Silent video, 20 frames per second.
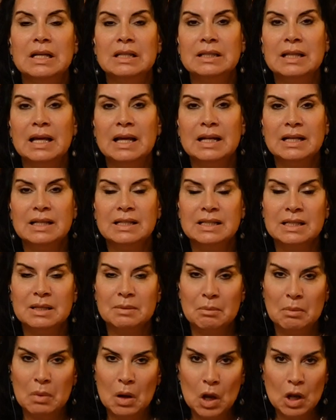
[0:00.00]
that it's
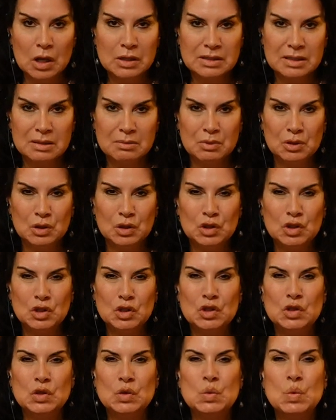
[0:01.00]
impossible
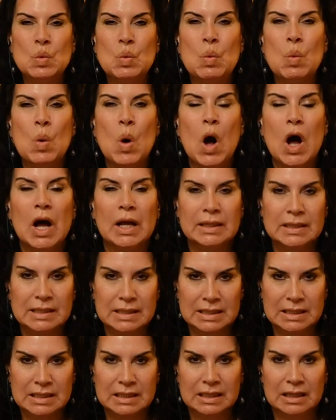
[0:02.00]
to
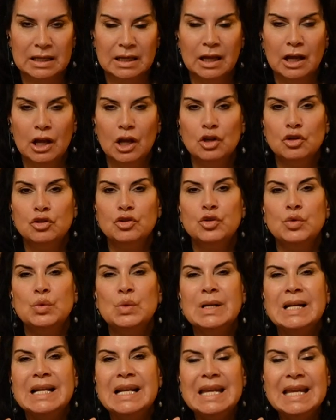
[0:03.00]
want, to
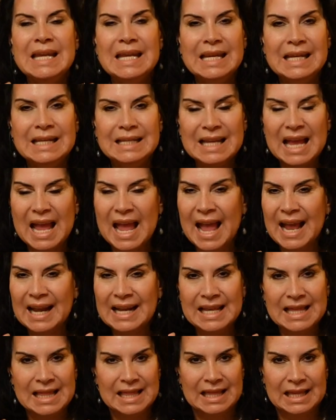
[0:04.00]
need
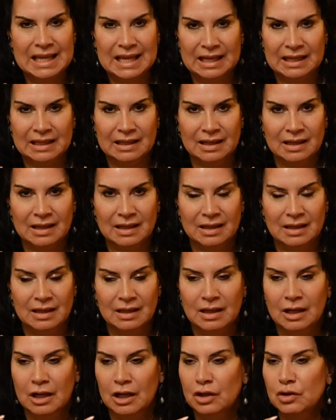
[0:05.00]
anything.
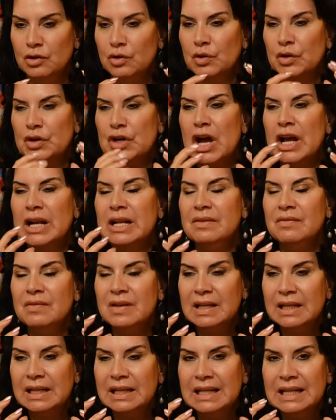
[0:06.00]
You're not
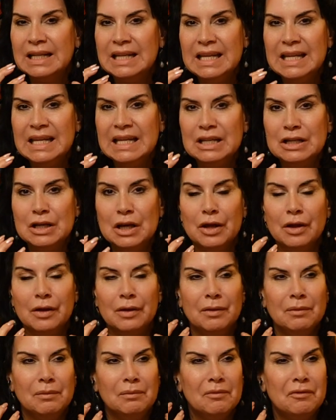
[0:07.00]
even going to need
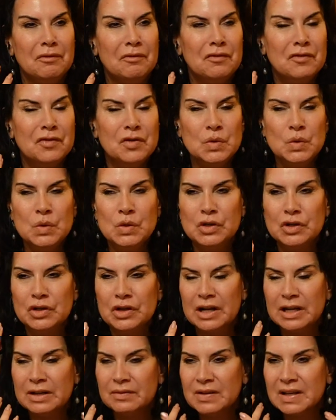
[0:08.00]
food, you're
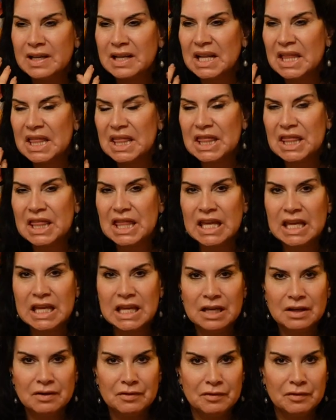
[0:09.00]
not even going to
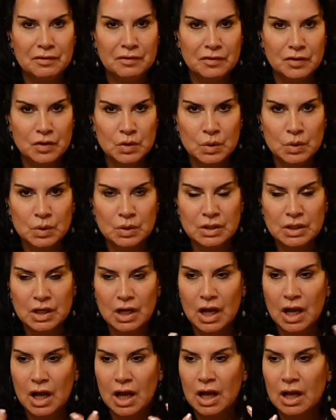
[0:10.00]
think of food.
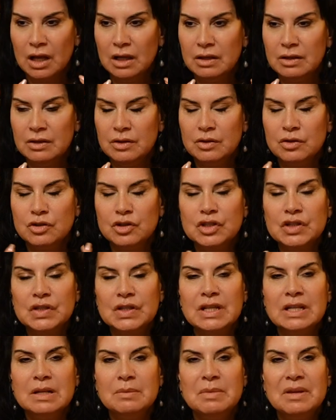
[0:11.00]
You're just
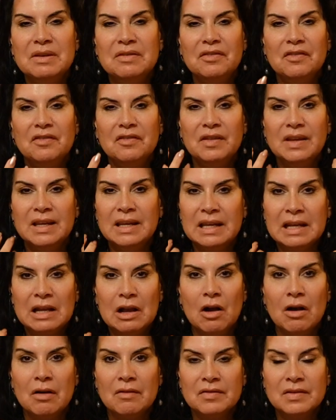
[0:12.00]
going to be feeding
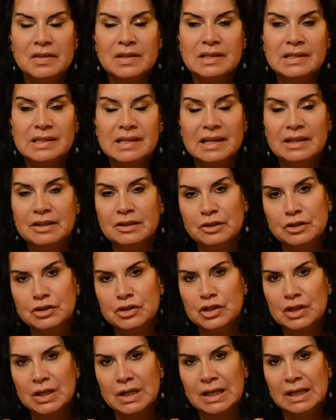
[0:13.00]
off this
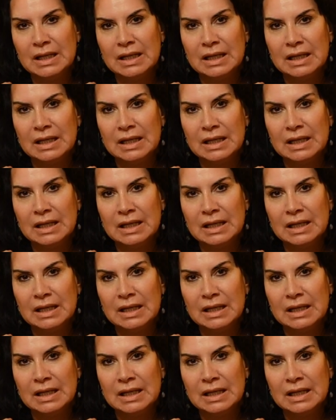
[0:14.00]
energy.